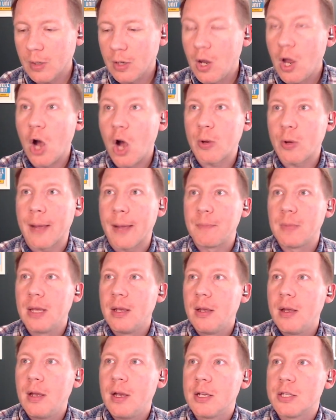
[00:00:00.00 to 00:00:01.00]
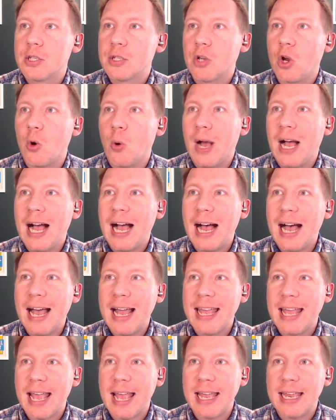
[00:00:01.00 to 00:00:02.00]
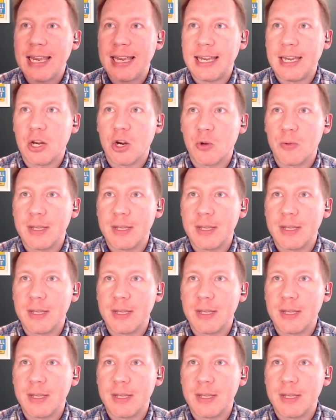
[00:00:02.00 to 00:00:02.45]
Okay. So, High A here,